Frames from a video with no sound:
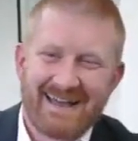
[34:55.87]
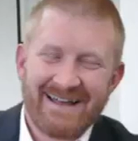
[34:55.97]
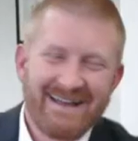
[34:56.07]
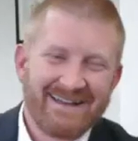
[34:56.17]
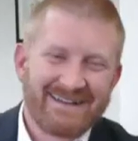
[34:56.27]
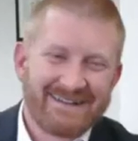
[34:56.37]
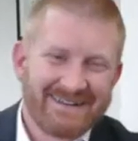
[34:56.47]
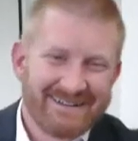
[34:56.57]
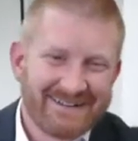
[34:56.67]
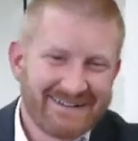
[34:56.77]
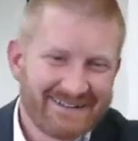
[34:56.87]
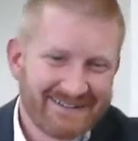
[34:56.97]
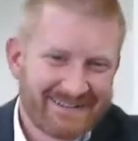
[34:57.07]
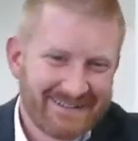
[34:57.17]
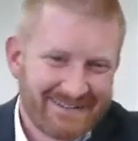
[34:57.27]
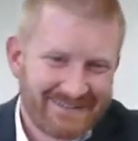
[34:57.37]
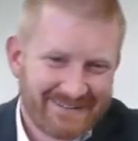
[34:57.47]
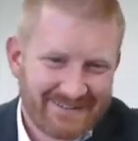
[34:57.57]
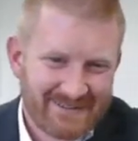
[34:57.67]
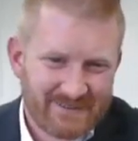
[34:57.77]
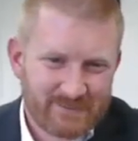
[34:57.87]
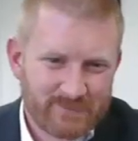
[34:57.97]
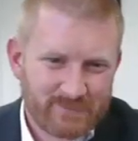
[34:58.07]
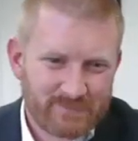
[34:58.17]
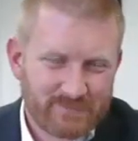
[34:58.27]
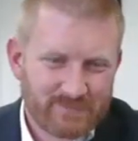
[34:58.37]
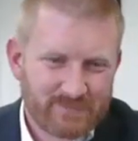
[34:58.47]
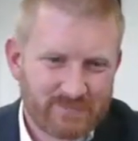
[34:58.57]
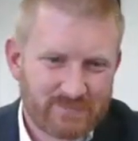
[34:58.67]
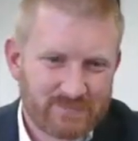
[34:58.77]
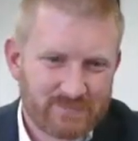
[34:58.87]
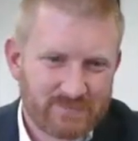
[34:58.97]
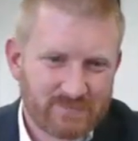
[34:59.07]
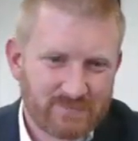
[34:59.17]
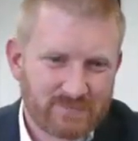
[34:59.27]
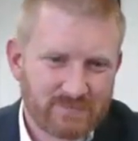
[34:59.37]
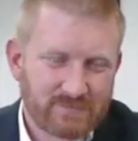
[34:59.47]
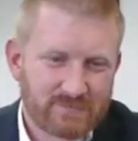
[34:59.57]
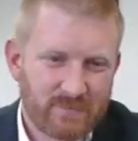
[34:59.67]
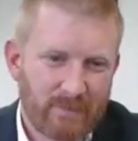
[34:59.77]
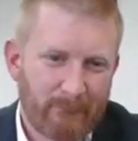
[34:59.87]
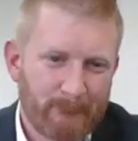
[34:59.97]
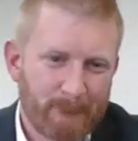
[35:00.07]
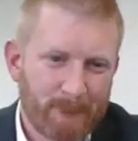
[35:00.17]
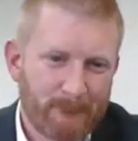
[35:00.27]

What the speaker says: (silent)